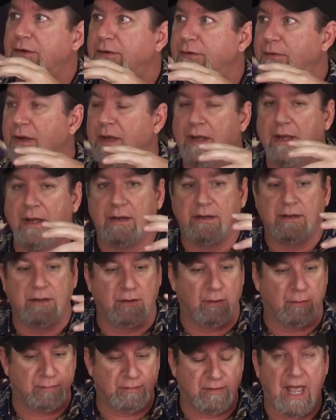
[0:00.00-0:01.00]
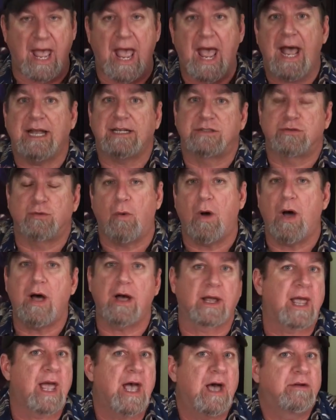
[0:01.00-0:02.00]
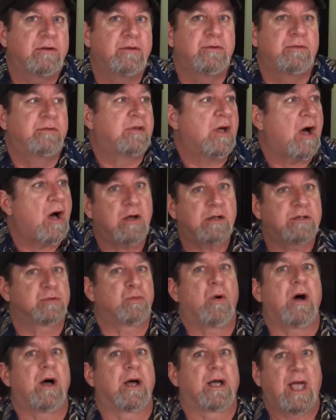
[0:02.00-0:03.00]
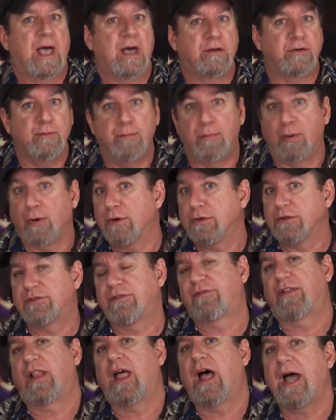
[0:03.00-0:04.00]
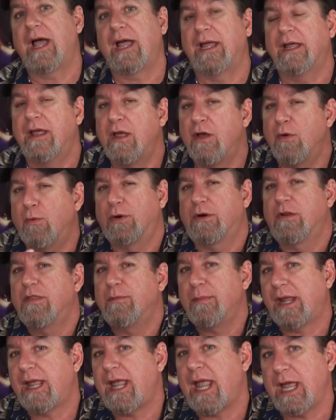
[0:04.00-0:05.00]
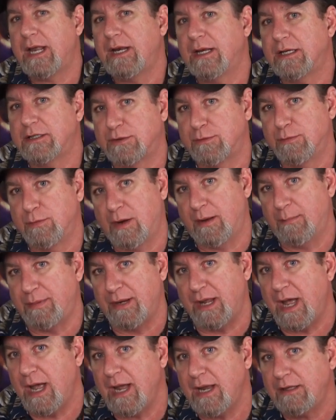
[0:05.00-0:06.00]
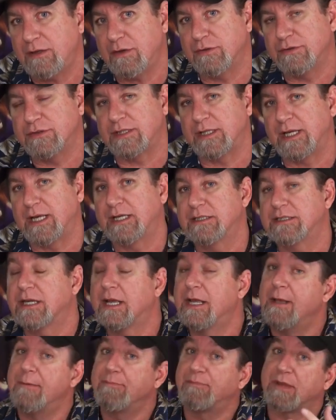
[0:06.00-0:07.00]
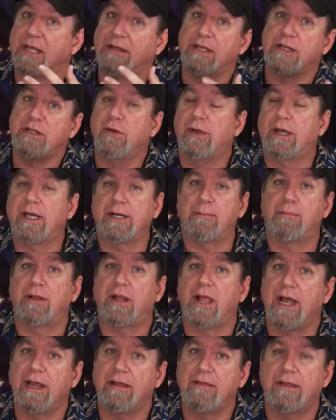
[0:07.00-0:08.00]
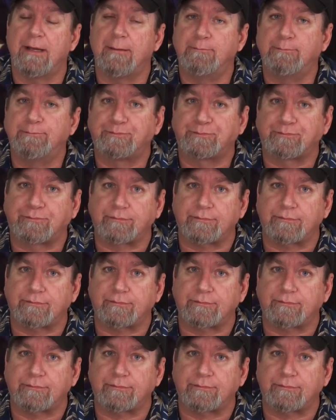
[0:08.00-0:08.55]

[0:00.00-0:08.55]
do, you know, cats walk? How do dogs walk? How do birds fly? What are the mechanics uh, behind those things? And then you can apply them